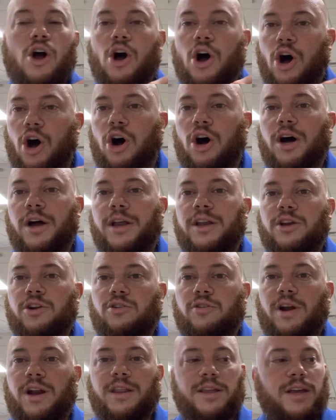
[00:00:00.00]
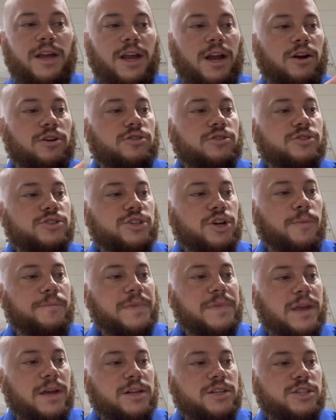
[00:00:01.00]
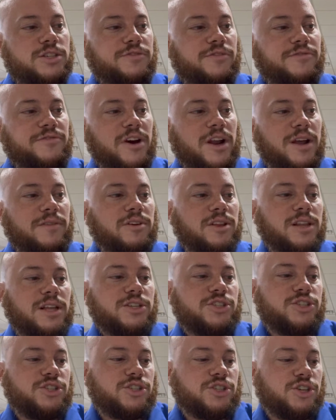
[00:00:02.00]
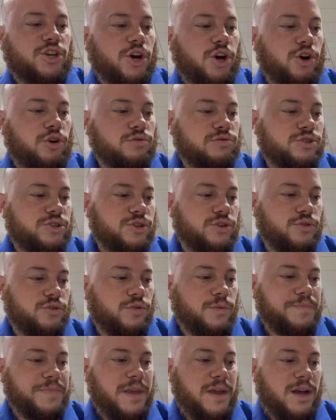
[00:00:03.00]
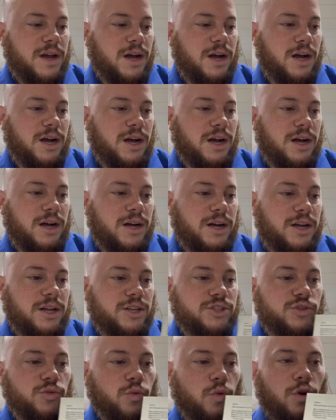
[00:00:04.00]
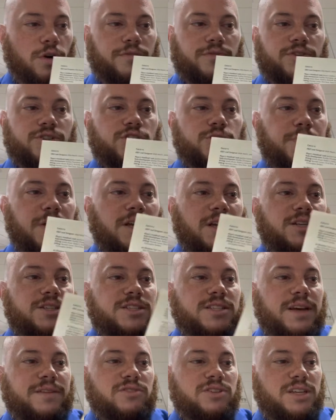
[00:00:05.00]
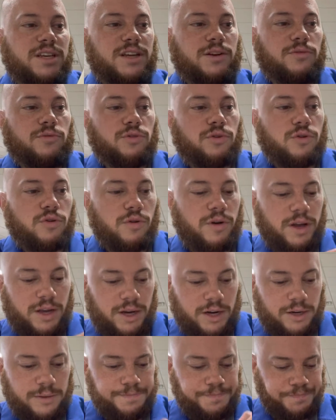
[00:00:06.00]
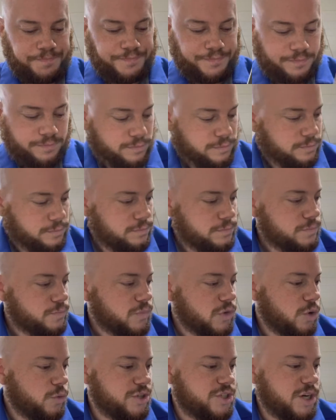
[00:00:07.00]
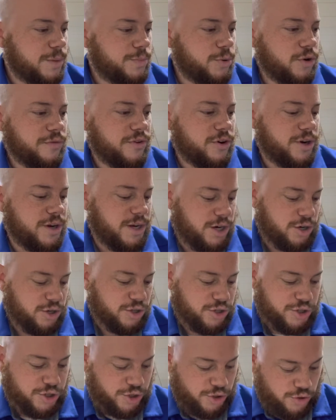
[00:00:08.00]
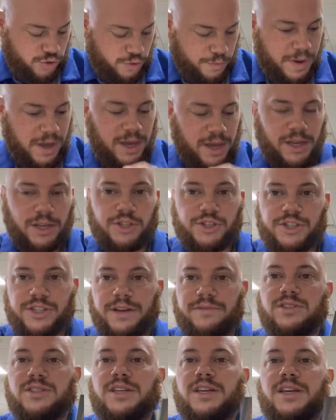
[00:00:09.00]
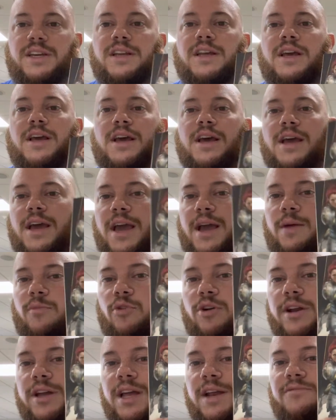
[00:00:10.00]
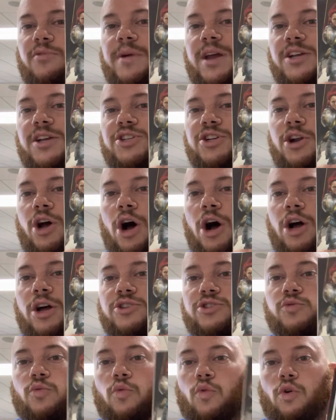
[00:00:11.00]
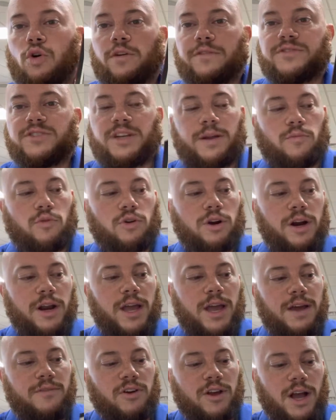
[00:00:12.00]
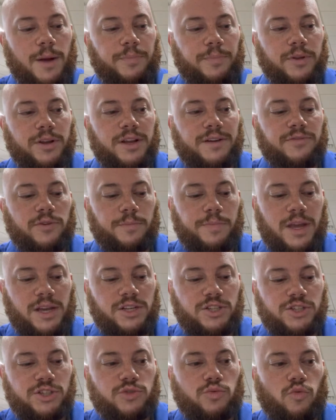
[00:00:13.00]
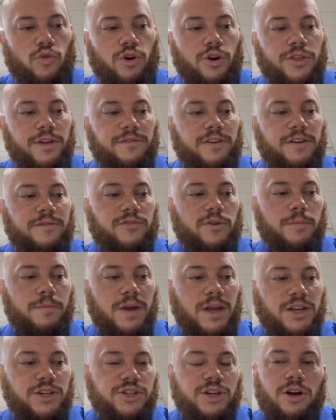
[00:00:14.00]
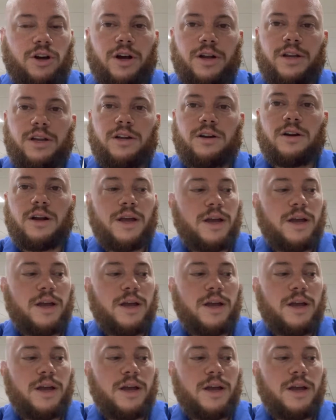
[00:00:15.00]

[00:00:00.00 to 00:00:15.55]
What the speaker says: on creating the character. So just for the fun of it, let's just go to dwarf, which is page 17 real quick here. We jump over here to page 17, and we're going to get information on dwarfs. And we're going to have a couple of different pages worth of information on here